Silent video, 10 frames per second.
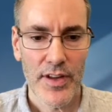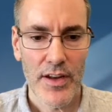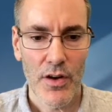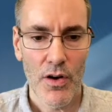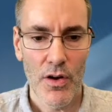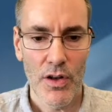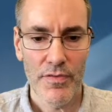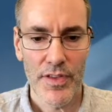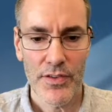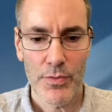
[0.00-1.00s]
and all
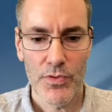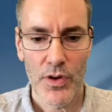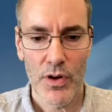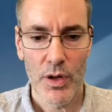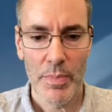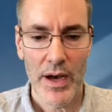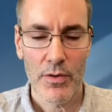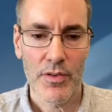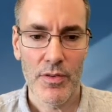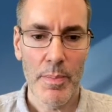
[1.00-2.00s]
of this was all
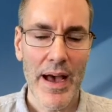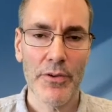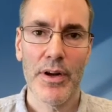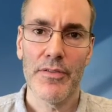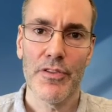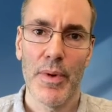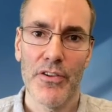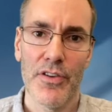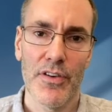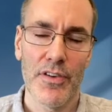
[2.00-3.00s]
about the background
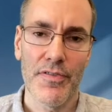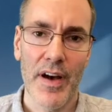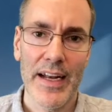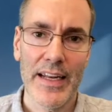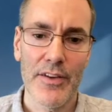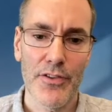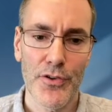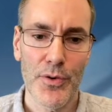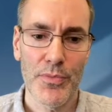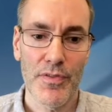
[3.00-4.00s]
information and defining
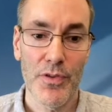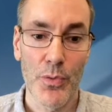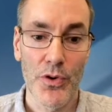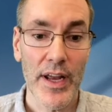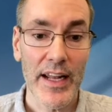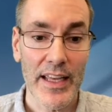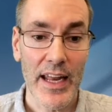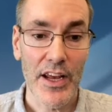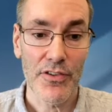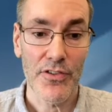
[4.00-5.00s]
terms of the word
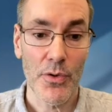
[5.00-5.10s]
alienation.